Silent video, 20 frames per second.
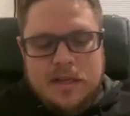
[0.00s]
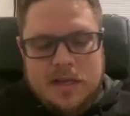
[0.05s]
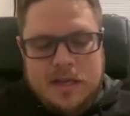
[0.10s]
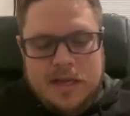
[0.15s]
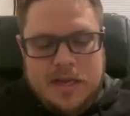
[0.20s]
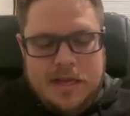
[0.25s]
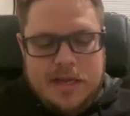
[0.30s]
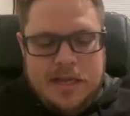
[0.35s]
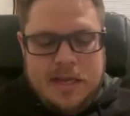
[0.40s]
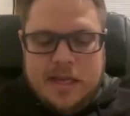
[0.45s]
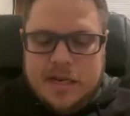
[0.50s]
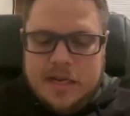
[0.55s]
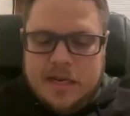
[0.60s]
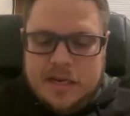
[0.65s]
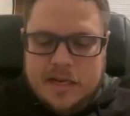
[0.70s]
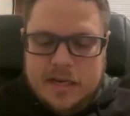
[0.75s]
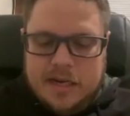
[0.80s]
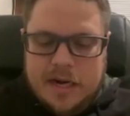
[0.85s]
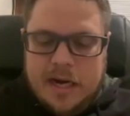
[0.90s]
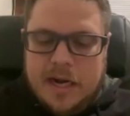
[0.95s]
And
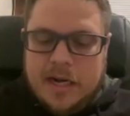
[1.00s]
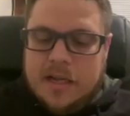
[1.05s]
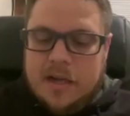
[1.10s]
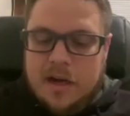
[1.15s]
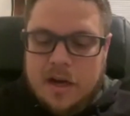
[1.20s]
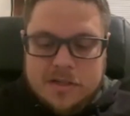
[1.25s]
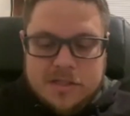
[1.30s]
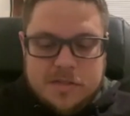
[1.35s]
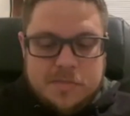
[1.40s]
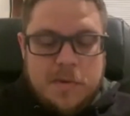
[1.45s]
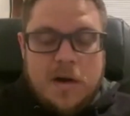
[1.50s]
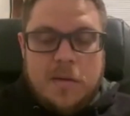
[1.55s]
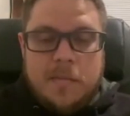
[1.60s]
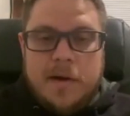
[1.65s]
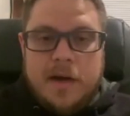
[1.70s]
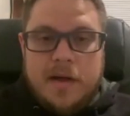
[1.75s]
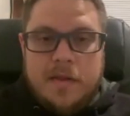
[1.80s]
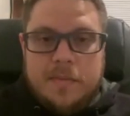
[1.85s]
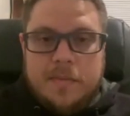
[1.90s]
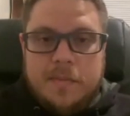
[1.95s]
I caught a
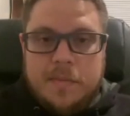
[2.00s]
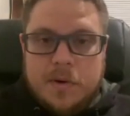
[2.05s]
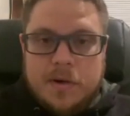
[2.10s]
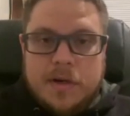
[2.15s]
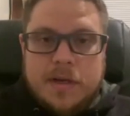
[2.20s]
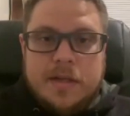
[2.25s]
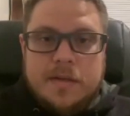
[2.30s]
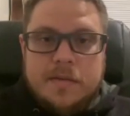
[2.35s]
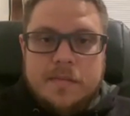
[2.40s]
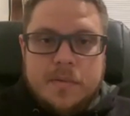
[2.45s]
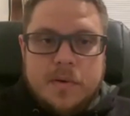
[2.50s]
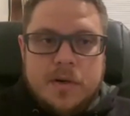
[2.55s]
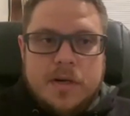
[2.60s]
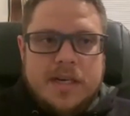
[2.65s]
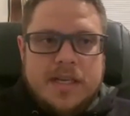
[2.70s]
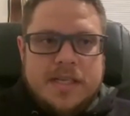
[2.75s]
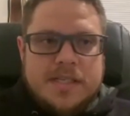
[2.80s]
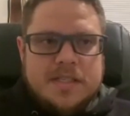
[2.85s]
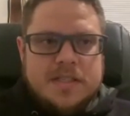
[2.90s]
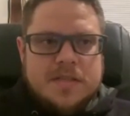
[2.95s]
smallmouth, pretty
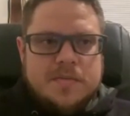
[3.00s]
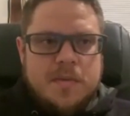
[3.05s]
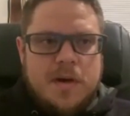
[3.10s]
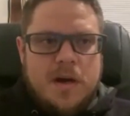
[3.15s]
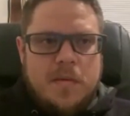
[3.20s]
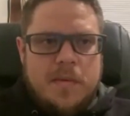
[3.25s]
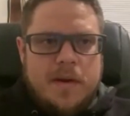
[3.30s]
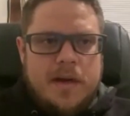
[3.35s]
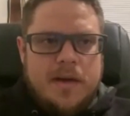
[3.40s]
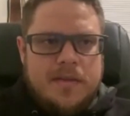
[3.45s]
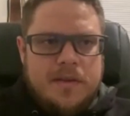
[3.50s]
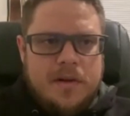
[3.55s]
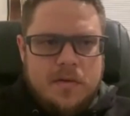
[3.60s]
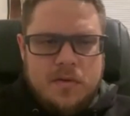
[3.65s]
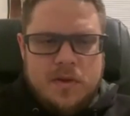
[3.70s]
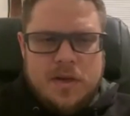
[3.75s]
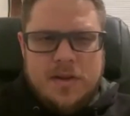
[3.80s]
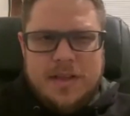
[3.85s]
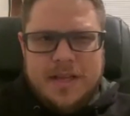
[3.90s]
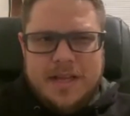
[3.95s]
decent smallmouth. Over
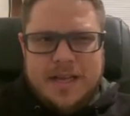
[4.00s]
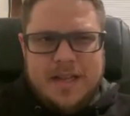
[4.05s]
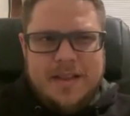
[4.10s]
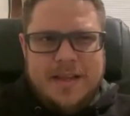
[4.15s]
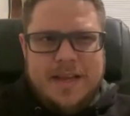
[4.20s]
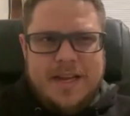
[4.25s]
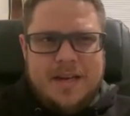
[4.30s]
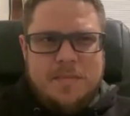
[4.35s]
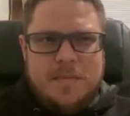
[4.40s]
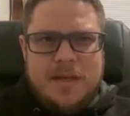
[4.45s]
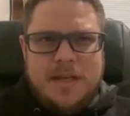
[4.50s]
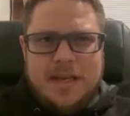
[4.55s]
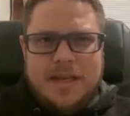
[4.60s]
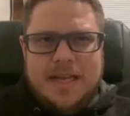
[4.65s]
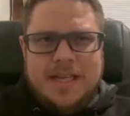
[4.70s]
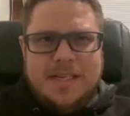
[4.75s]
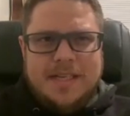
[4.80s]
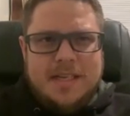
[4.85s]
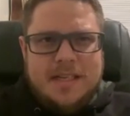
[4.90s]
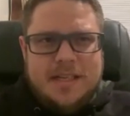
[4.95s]
there, they had to be like
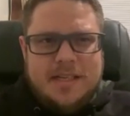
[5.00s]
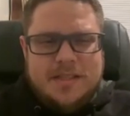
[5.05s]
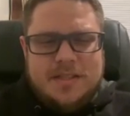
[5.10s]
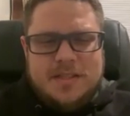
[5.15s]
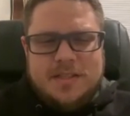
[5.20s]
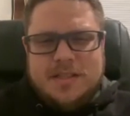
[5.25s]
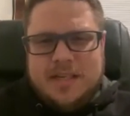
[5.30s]
18 inches.